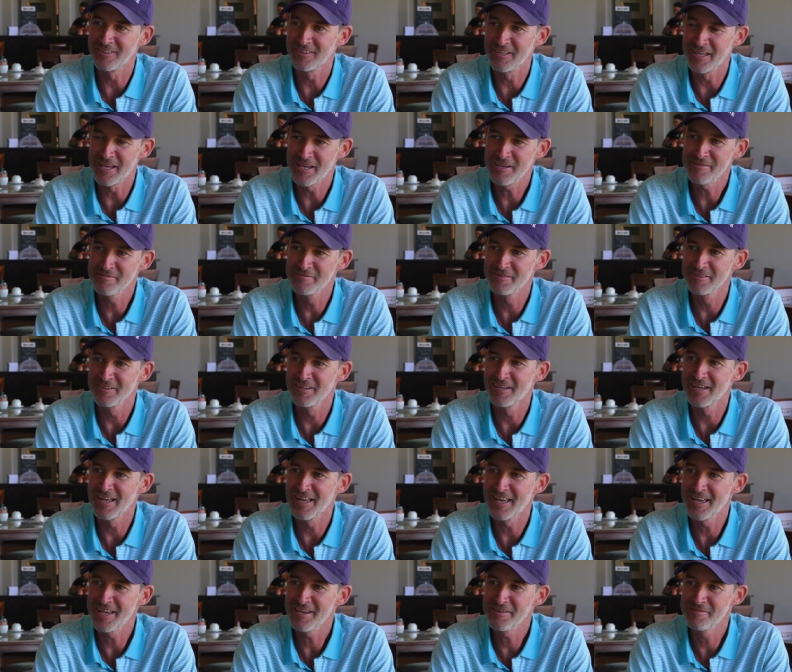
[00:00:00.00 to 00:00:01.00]
F,
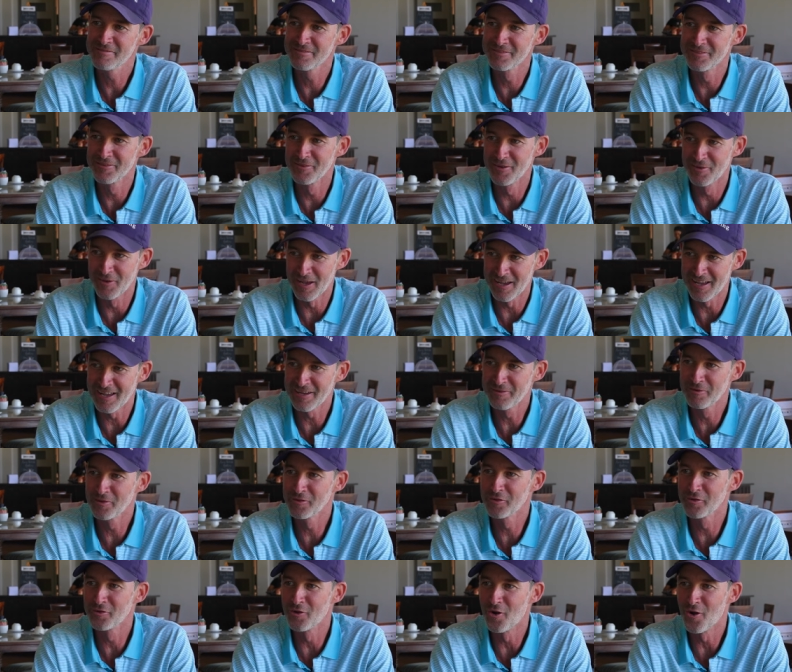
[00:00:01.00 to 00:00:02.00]
Neither. F, F and
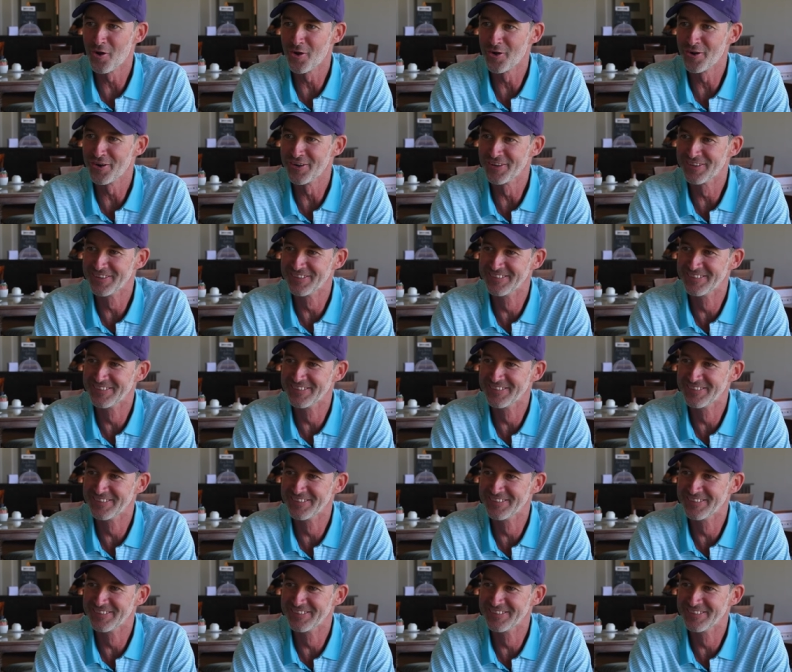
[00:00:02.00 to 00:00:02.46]
with an R.